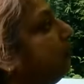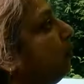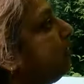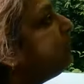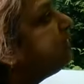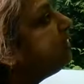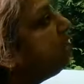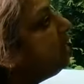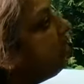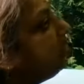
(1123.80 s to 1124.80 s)
One of the
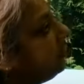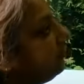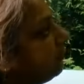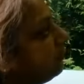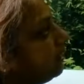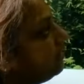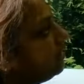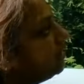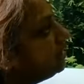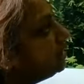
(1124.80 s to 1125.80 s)
things I learned from him
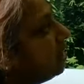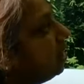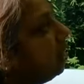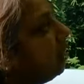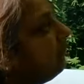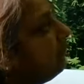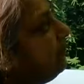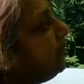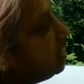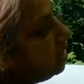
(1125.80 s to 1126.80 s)
is
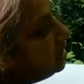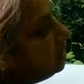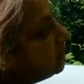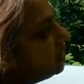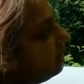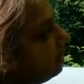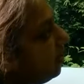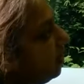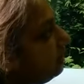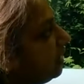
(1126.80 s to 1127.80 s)
because he was a
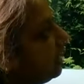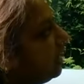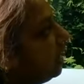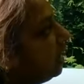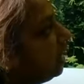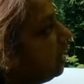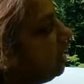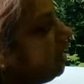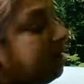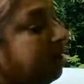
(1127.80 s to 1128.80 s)
poor man,
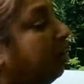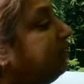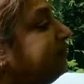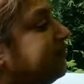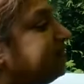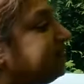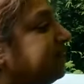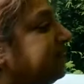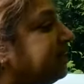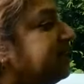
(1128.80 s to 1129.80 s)
he always
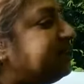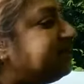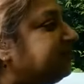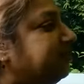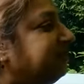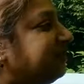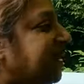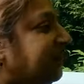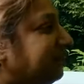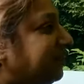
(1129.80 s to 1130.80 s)
raised me with
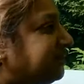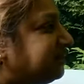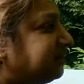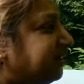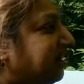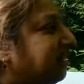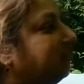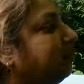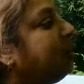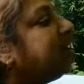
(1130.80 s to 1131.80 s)
happiness.
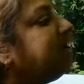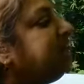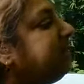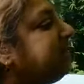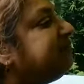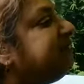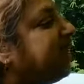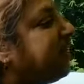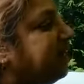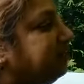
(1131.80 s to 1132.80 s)
What he never
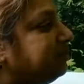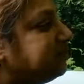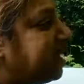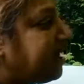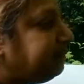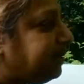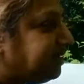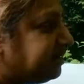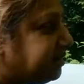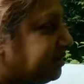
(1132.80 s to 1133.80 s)
had was happiness.